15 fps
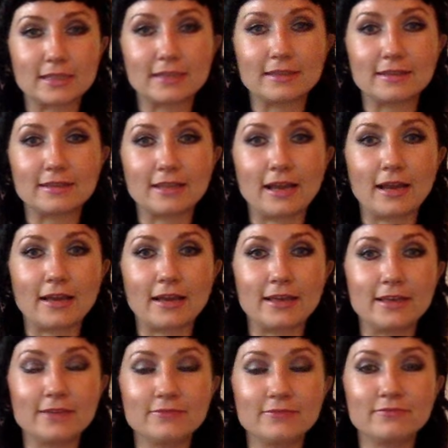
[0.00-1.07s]
And
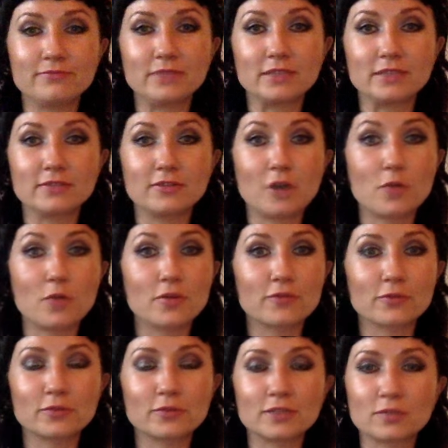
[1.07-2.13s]
I've been going
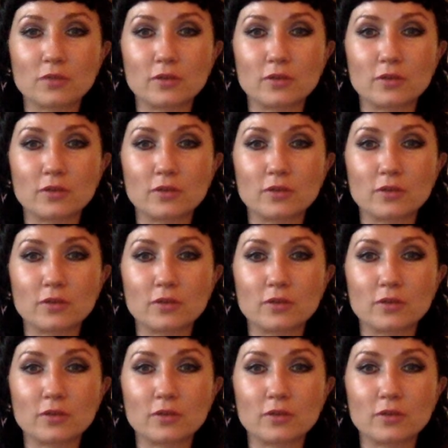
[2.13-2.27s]
through this